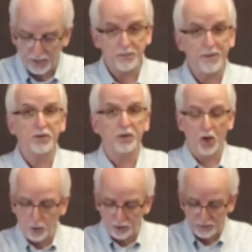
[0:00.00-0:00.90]
And remember, the
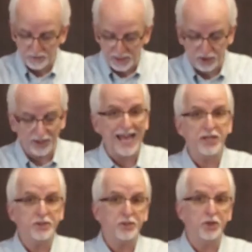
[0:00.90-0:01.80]
goal is for these
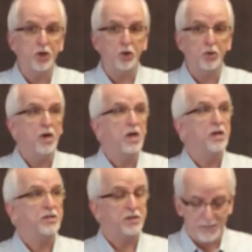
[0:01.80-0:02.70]
last 2
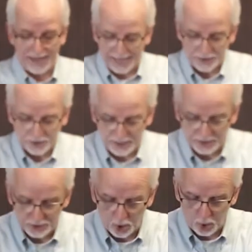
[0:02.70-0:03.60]
to match. And
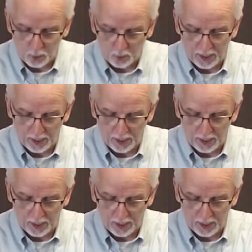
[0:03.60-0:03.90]
so...